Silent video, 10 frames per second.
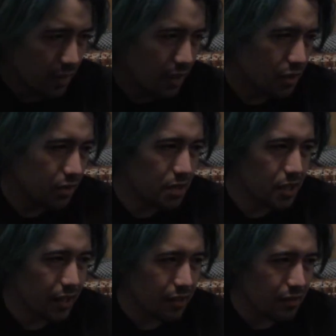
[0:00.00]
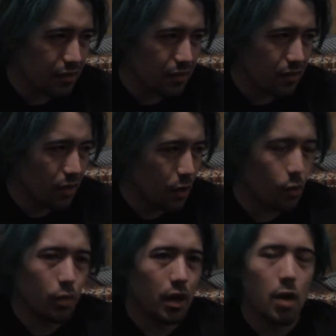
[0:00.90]
you know, it's like,
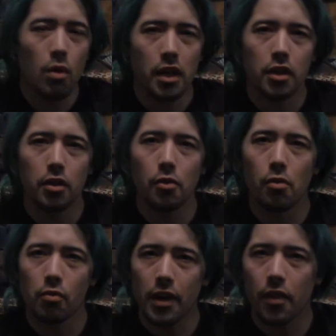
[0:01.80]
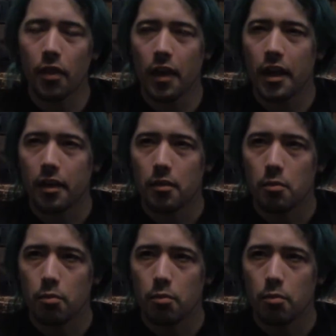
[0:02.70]
oh, I want you to do the right thing,